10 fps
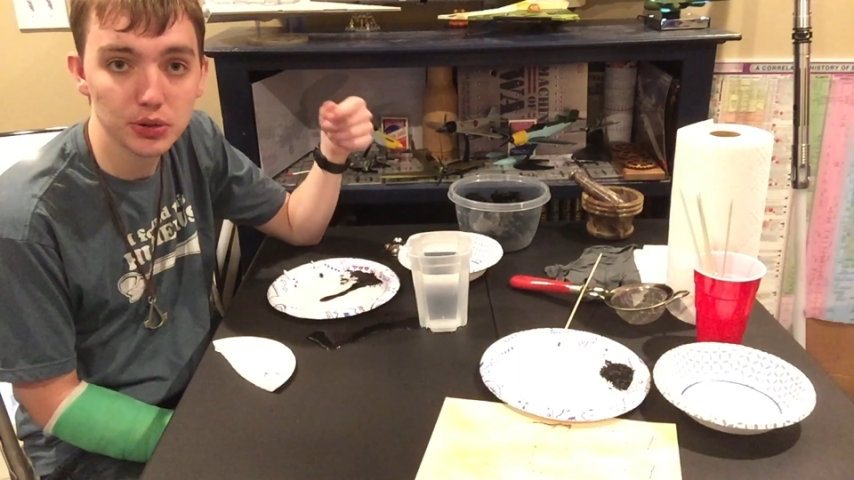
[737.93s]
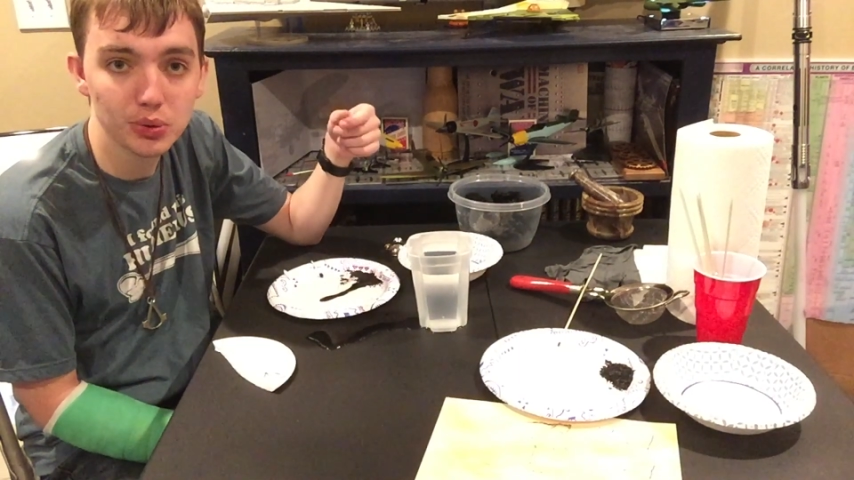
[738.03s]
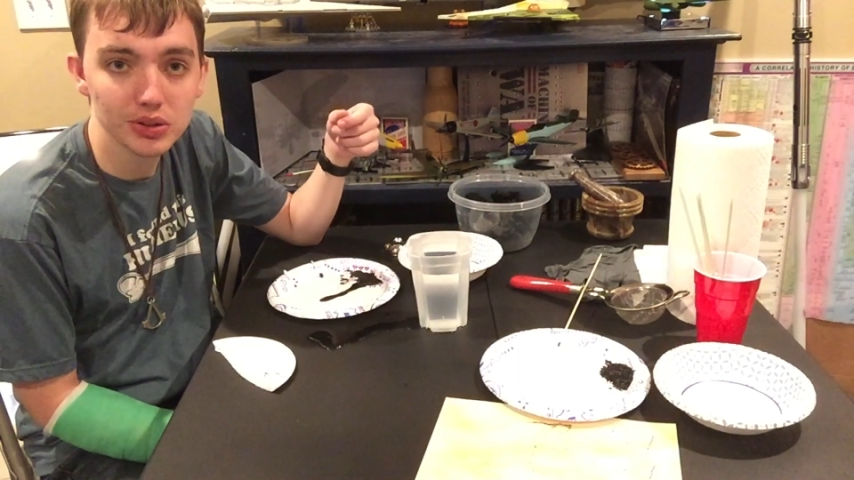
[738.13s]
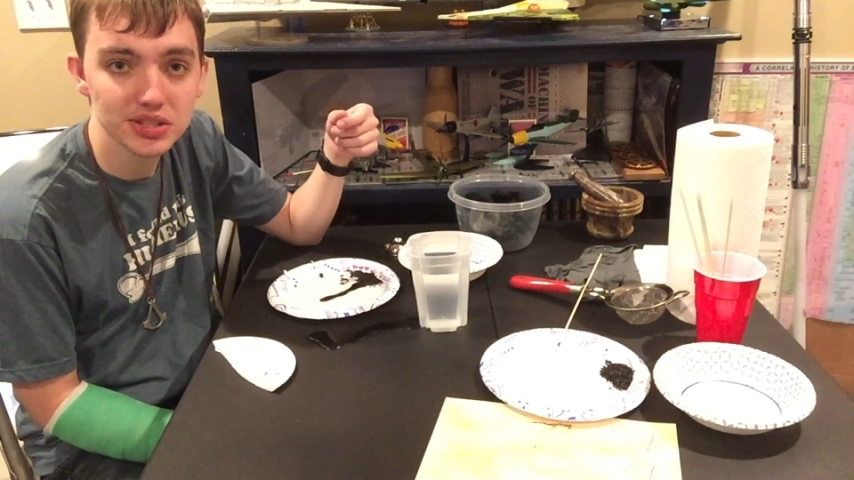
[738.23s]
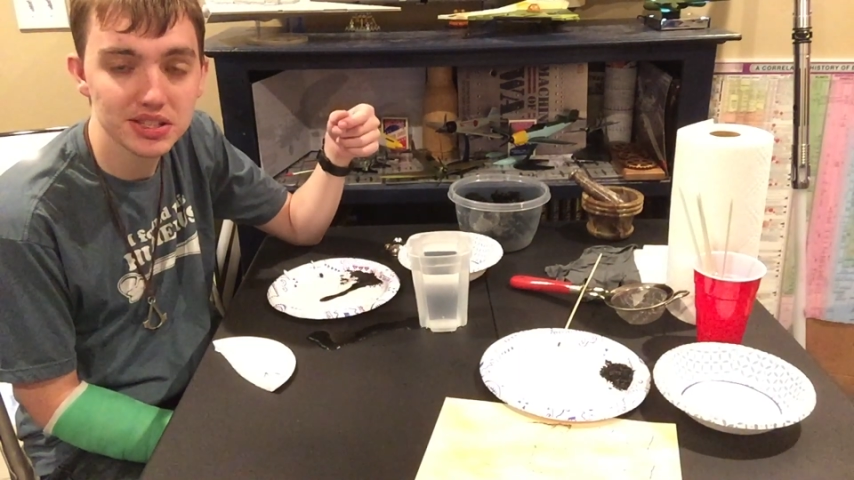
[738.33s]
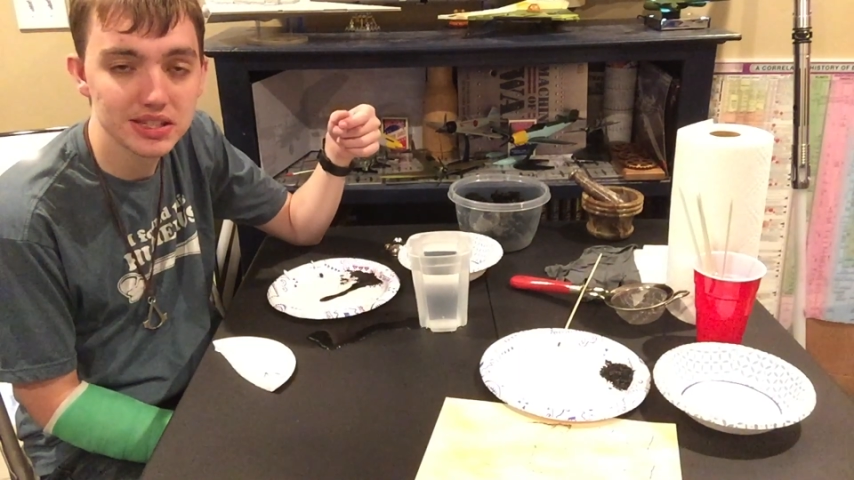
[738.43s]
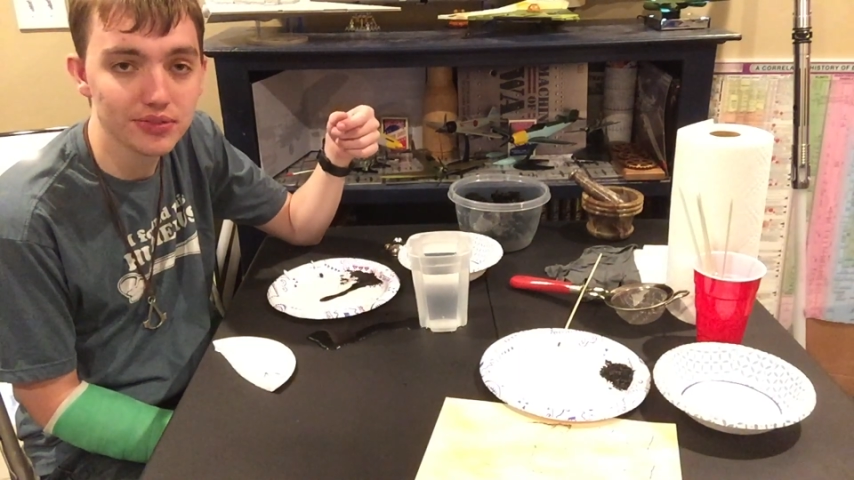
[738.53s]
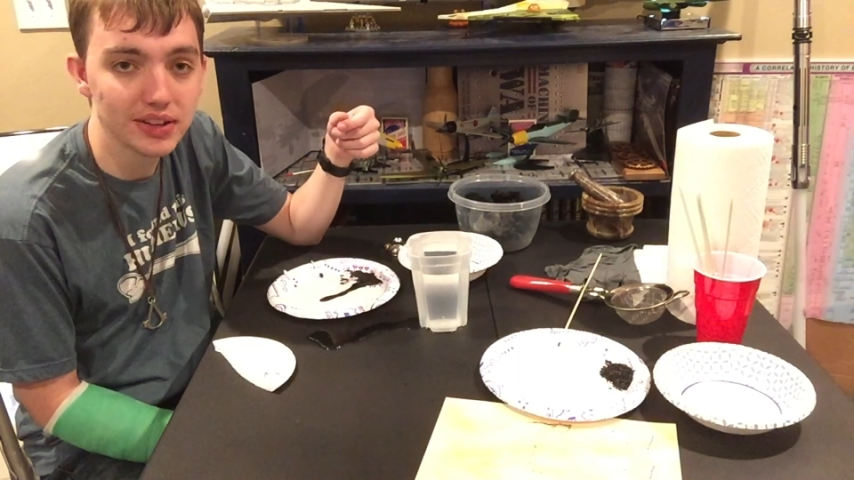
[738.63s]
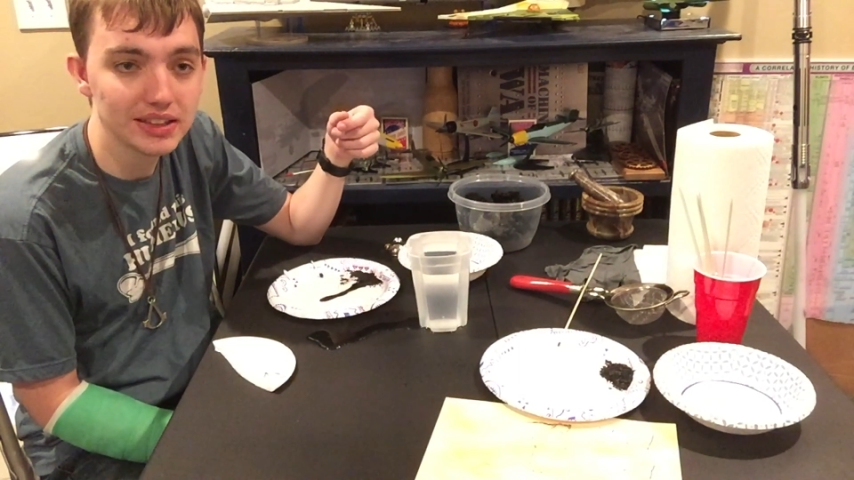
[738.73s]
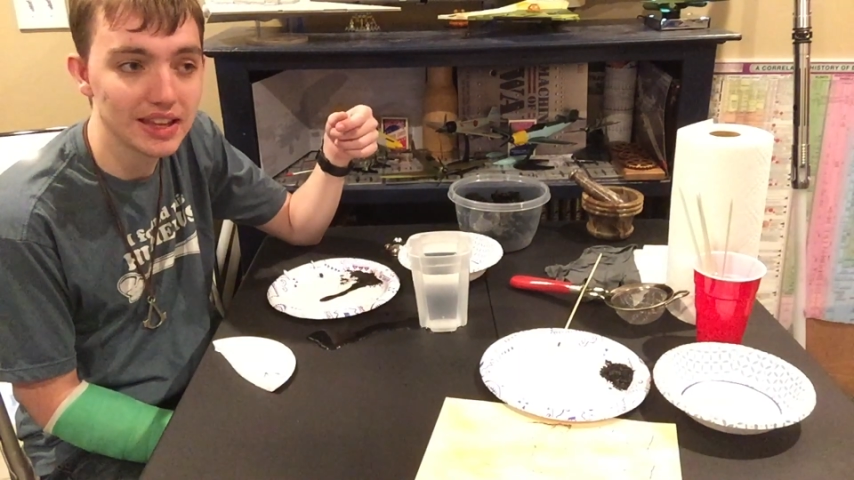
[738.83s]
quills and
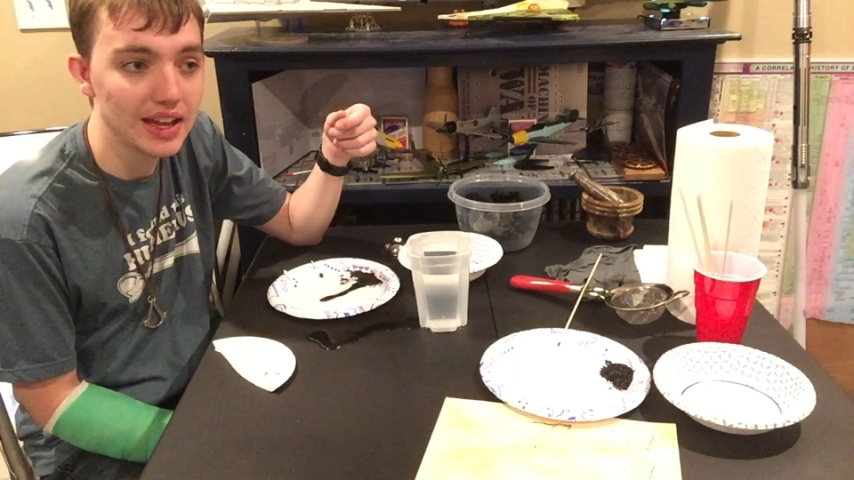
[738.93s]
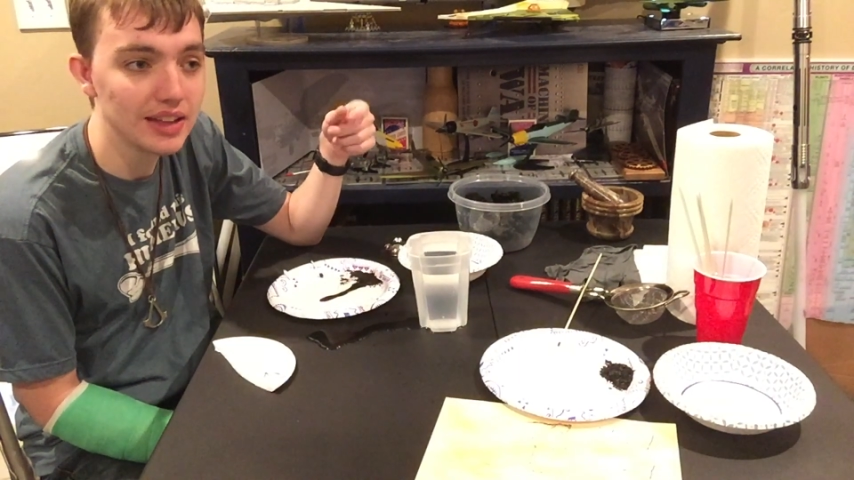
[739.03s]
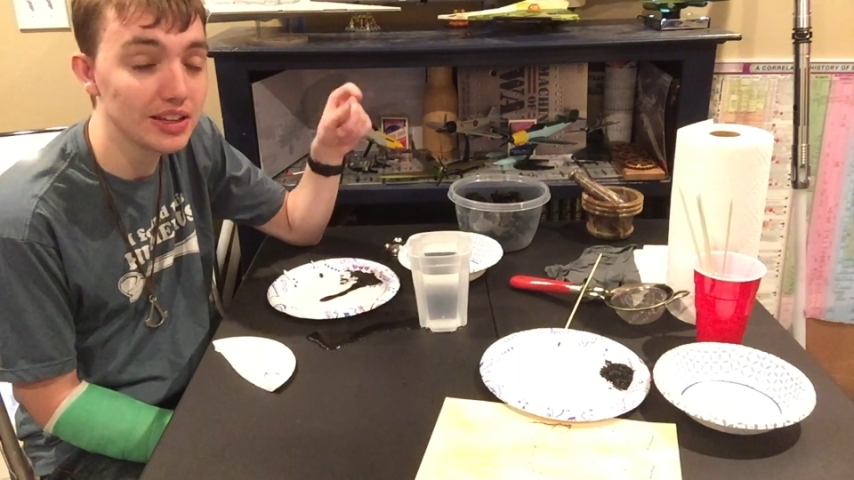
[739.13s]
stuff like that,